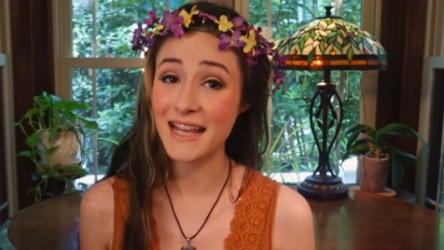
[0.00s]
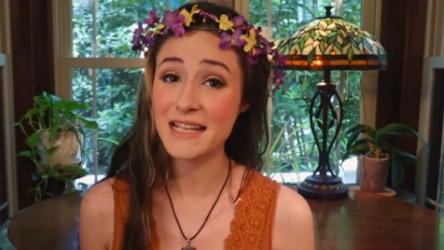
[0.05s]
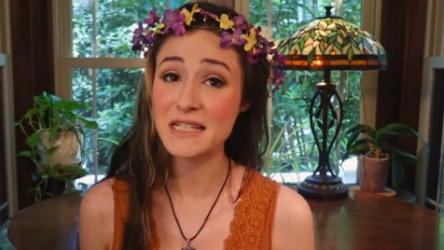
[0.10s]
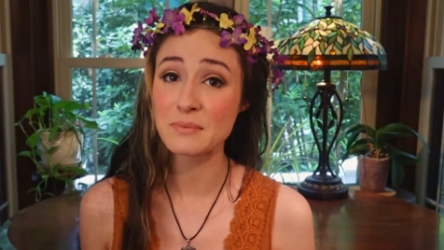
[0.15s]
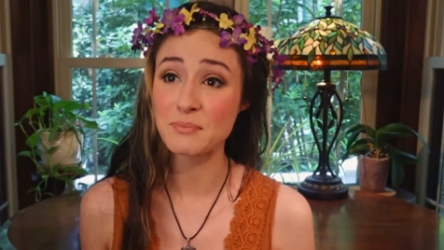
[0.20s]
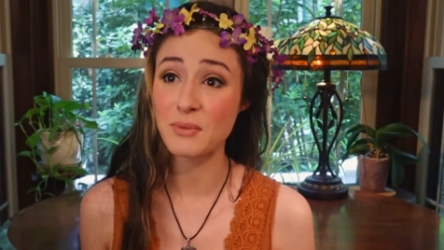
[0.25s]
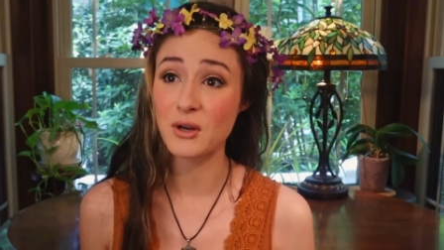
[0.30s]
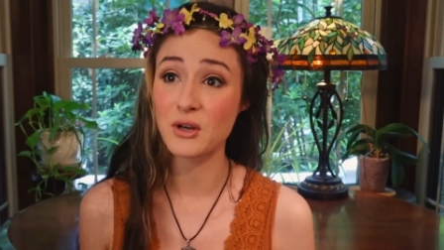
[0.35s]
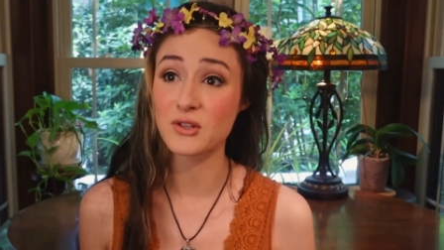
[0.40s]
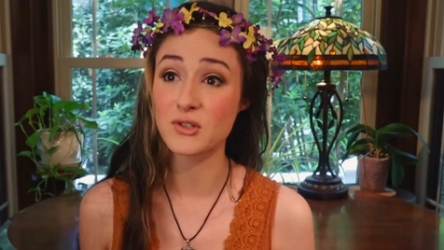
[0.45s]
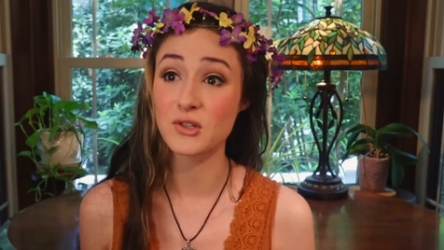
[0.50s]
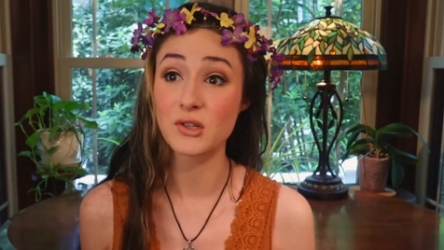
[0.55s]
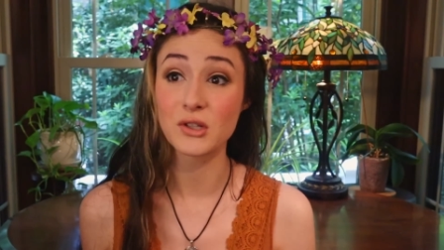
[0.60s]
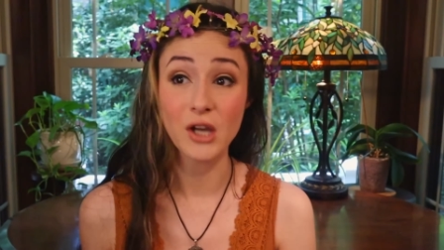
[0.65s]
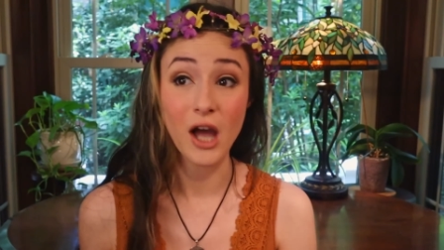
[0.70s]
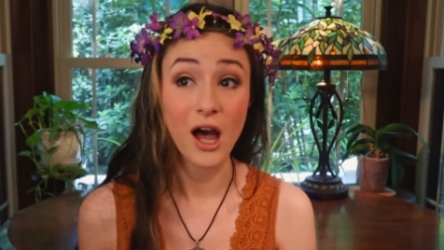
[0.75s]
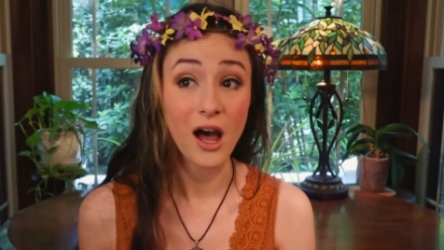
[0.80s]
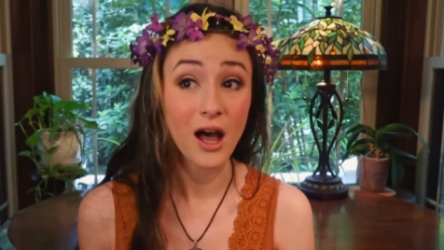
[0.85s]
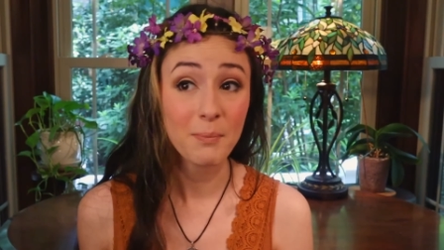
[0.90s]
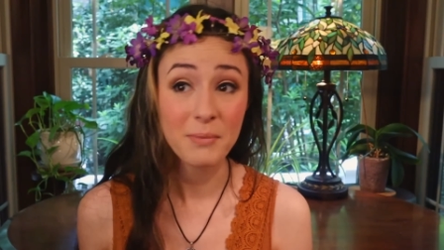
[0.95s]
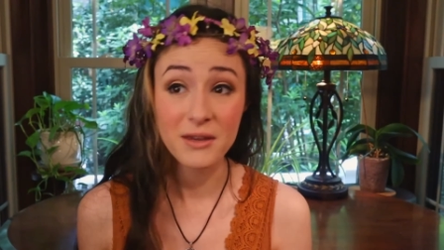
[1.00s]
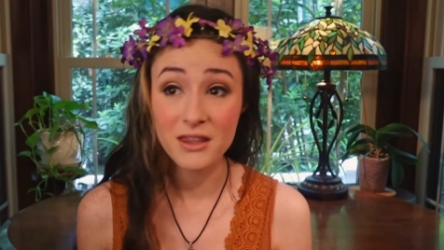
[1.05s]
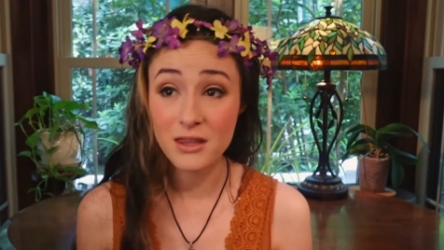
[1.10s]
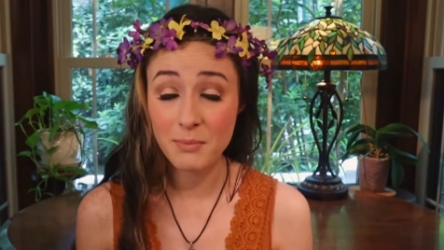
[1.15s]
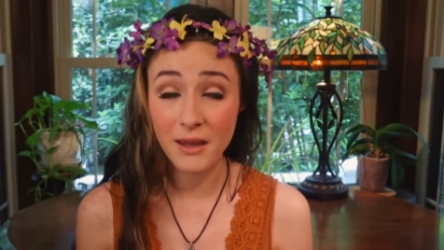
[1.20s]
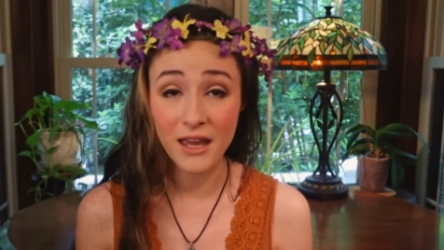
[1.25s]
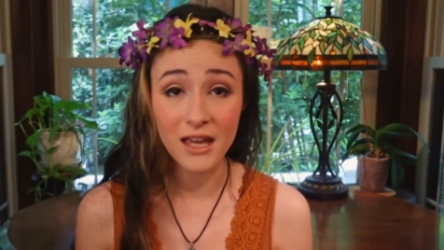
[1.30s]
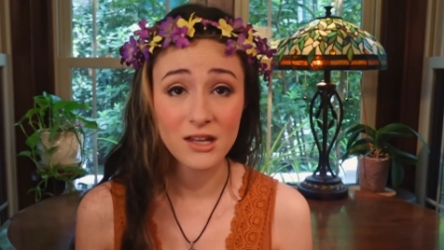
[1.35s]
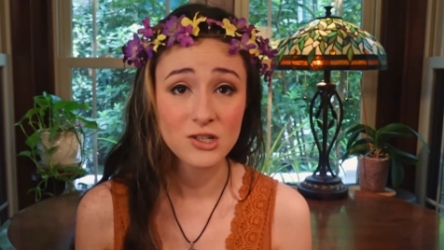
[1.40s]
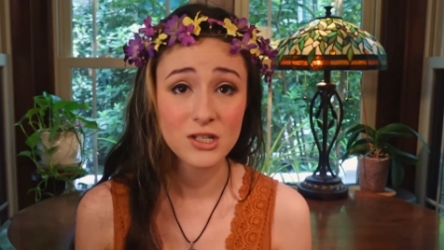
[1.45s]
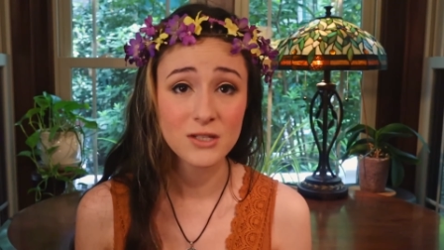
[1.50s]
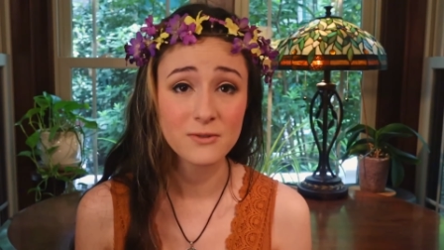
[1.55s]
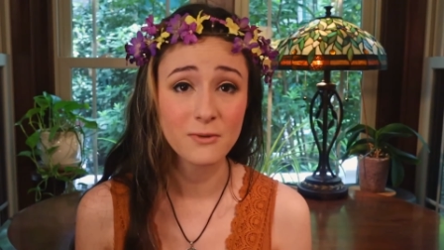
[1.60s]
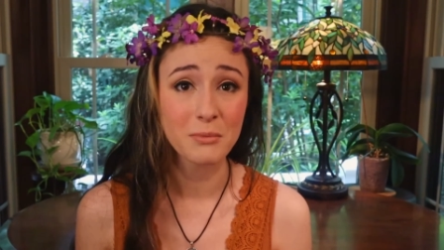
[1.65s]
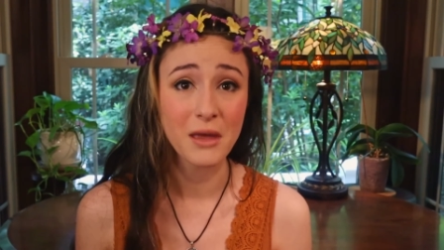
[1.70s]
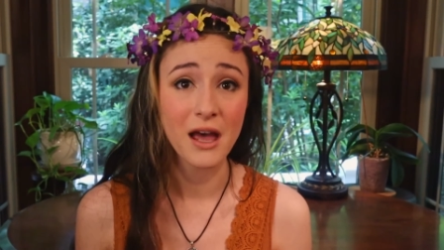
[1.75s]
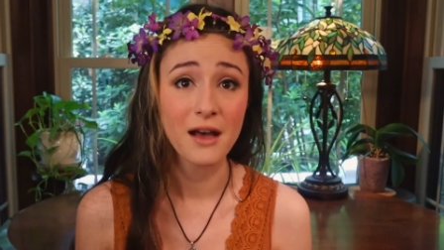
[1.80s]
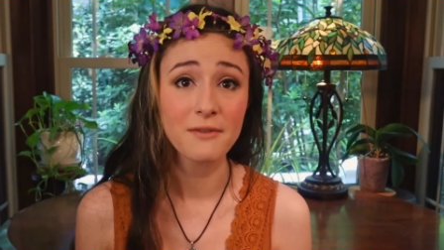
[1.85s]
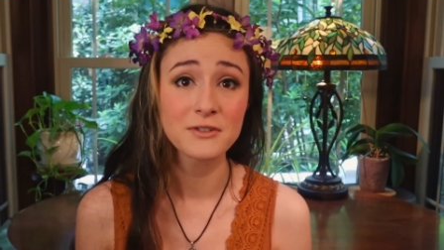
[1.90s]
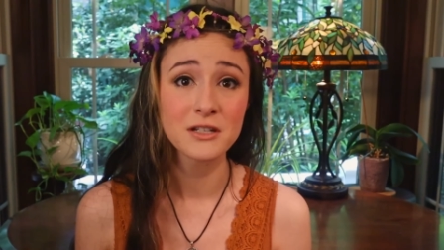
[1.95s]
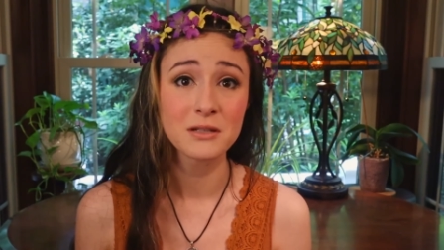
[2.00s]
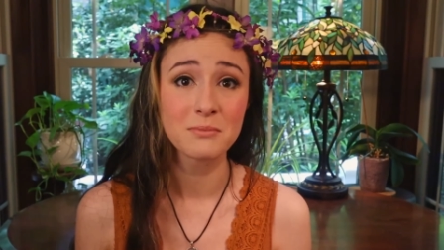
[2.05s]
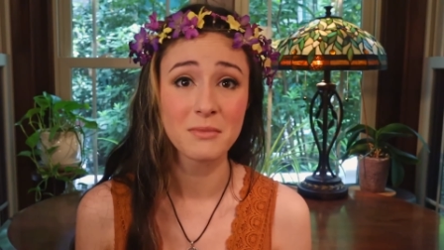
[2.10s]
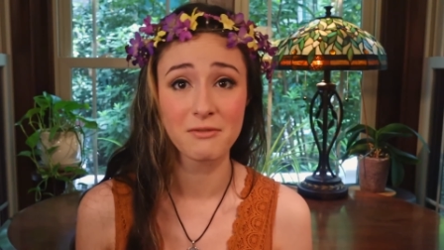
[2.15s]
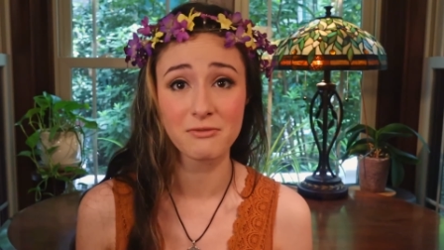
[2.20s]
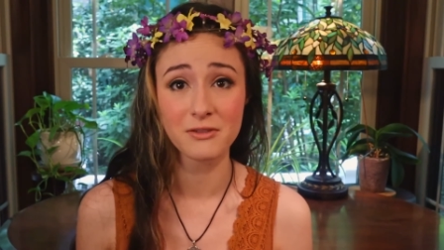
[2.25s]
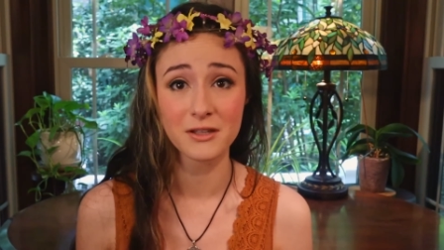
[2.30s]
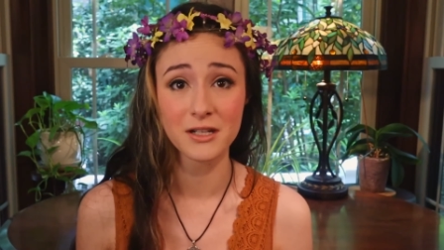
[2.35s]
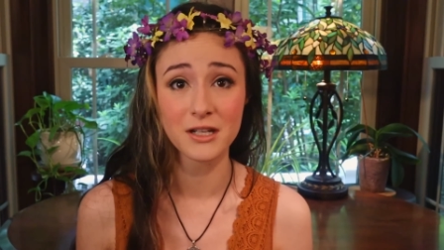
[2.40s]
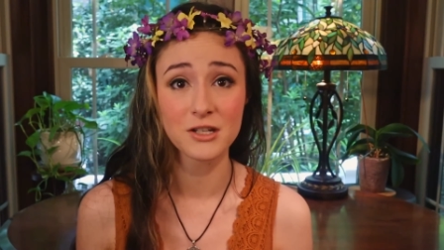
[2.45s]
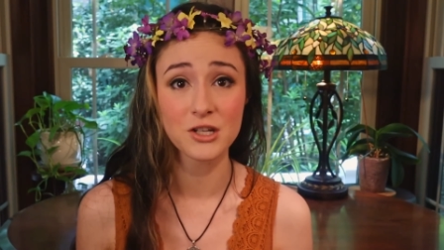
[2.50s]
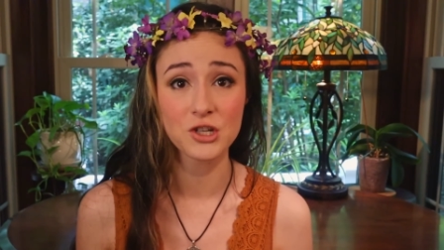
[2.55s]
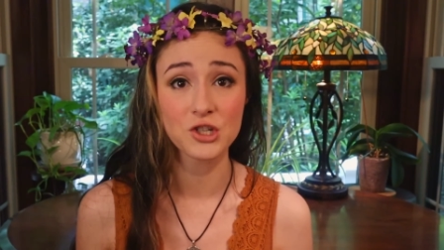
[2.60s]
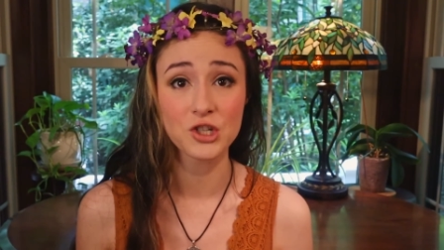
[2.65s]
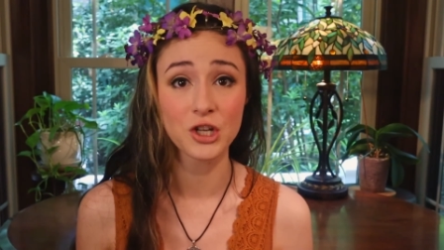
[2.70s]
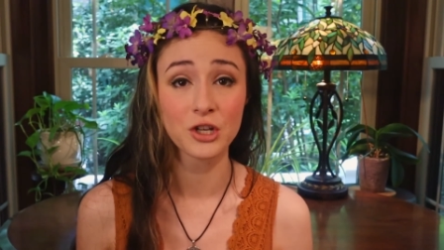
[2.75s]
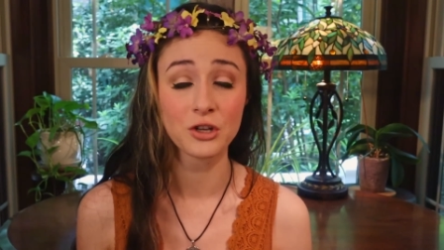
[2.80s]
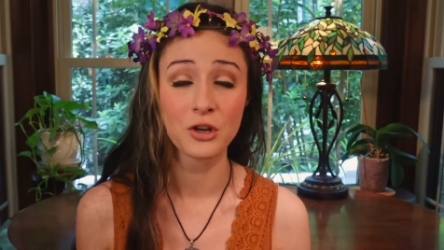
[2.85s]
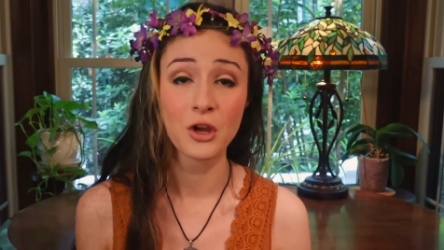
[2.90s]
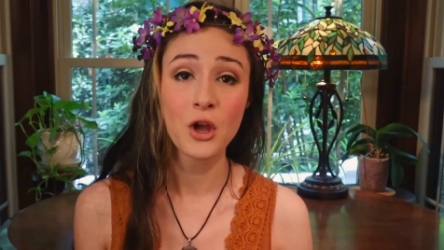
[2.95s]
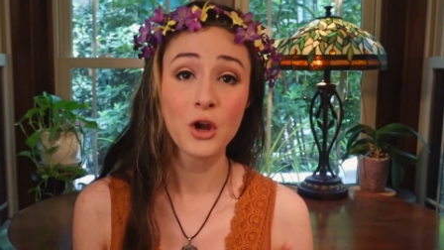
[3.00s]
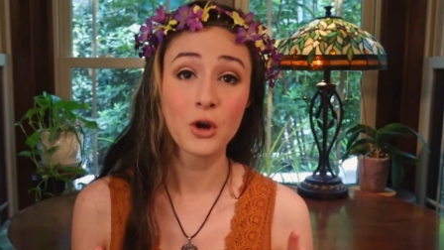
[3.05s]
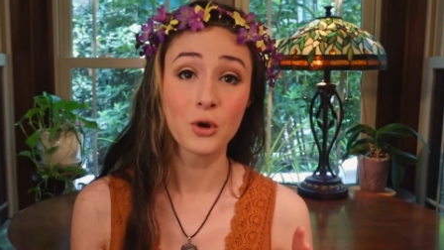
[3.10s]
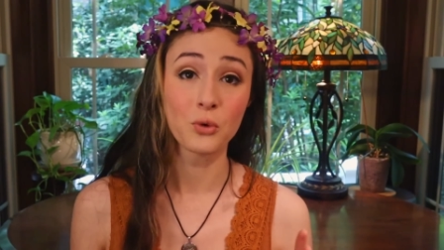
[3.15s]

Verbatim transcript: Ace Books copied the pages from the Houghton Mifflin edition,